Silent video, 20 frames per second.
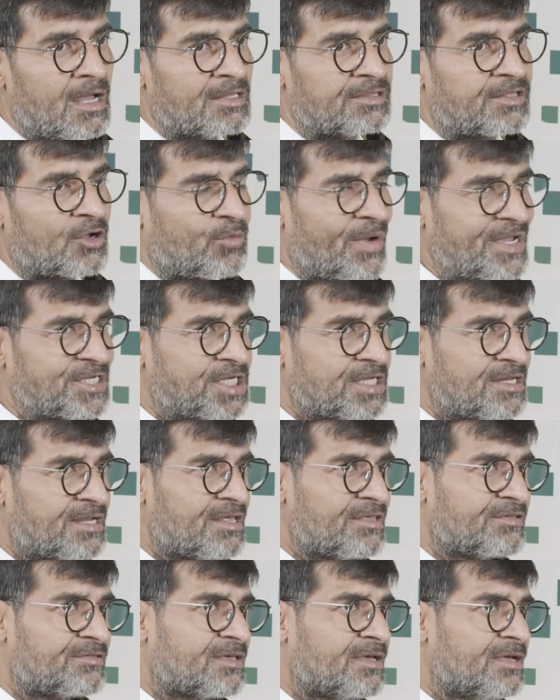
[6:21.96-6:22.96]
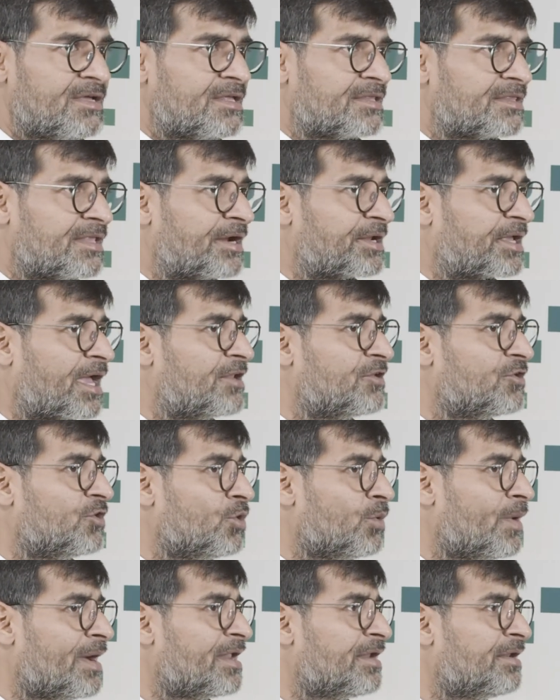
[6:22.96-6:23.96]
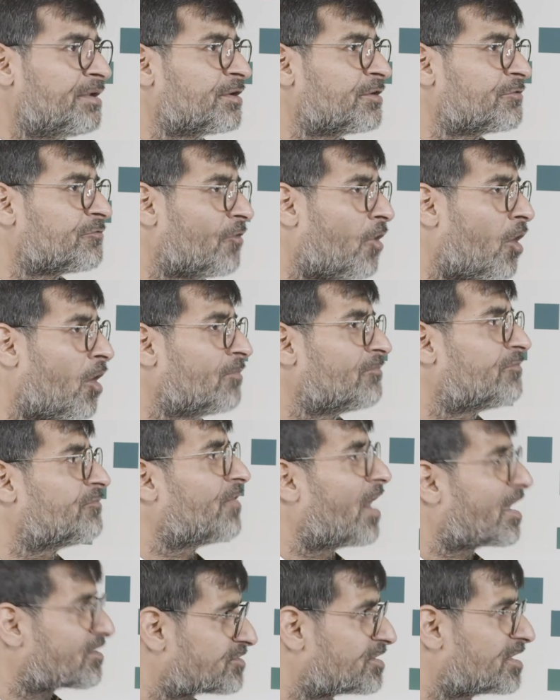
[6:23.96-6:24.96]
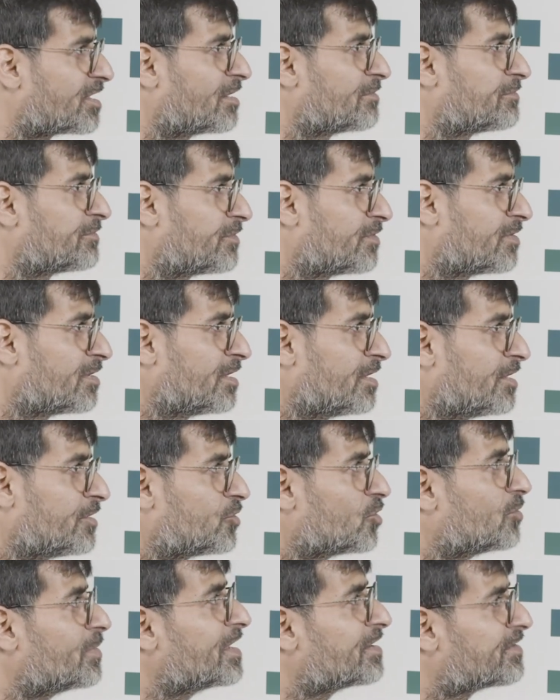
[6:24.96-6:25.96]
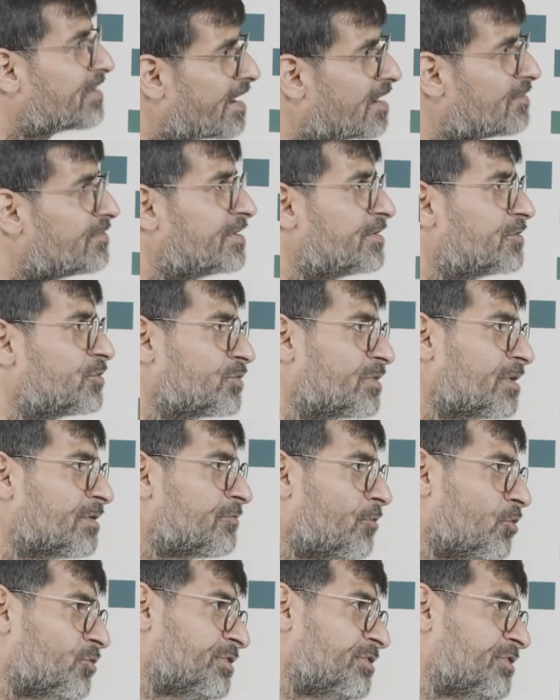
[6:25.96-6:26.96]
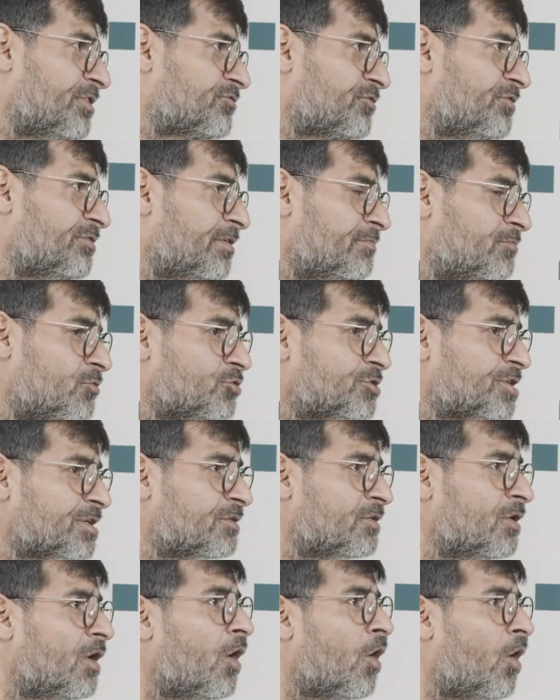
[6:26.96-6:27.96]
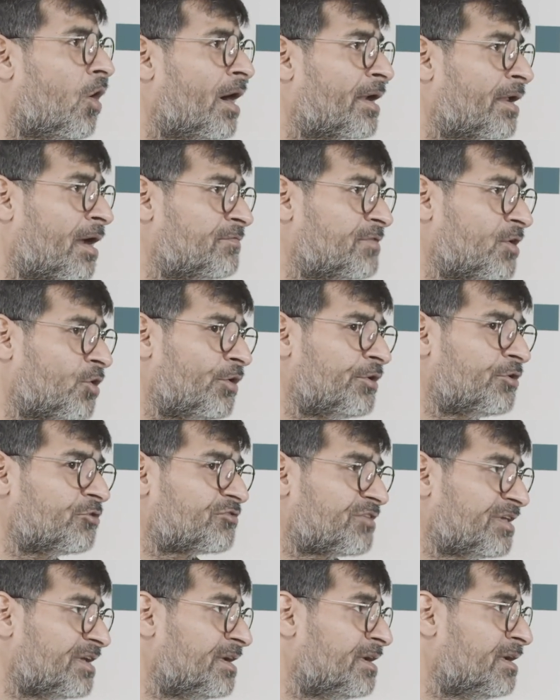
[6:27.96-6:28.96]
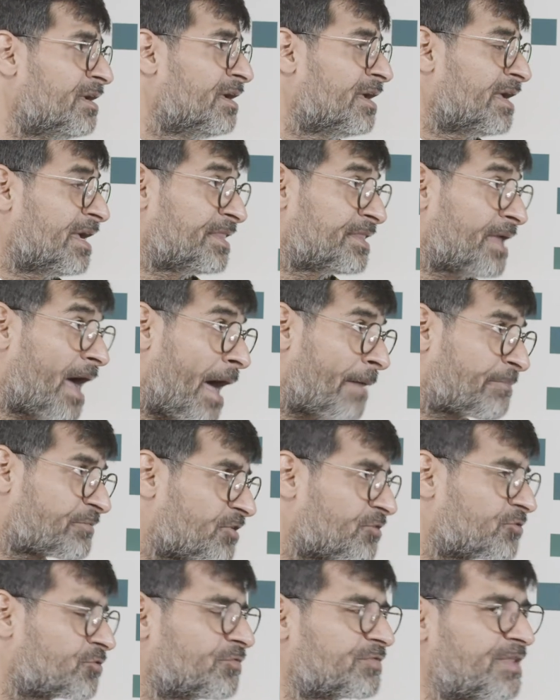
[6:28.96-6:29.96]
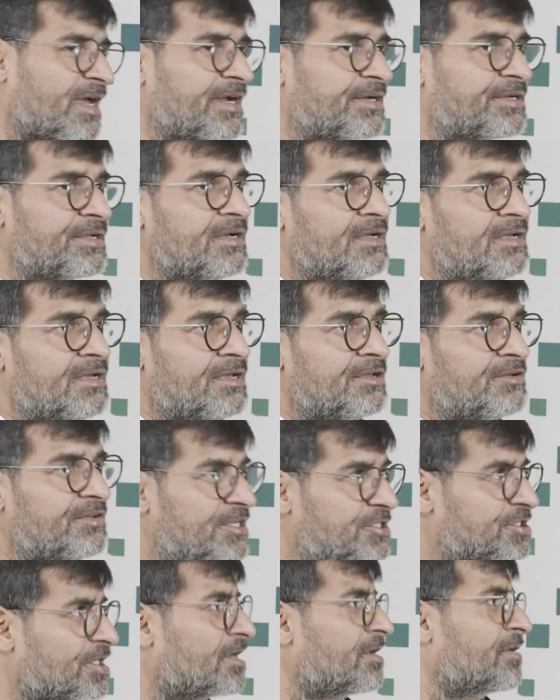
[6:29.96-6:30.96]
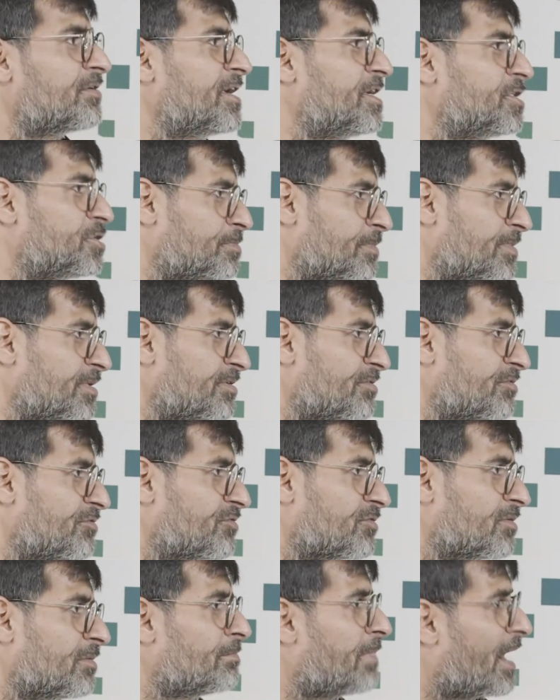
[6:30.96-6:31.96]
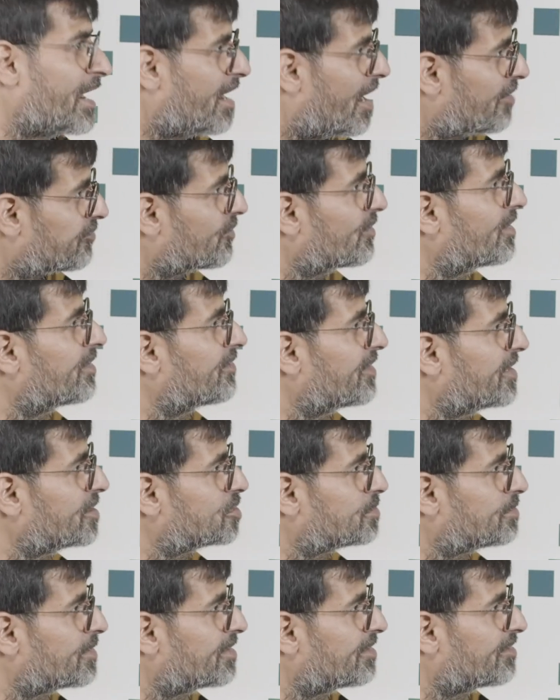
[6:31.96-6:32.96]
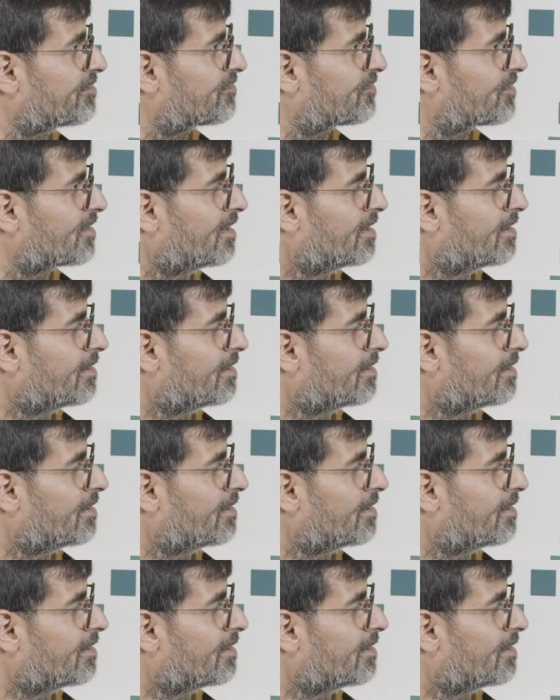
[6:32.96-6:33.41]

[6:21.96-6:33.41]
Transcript: The question is that can UN reform fast enough? to be relevant to the fourth industrial revolution, or are we going to see, in the absence of that, regional arrangements, bilateral arrangements.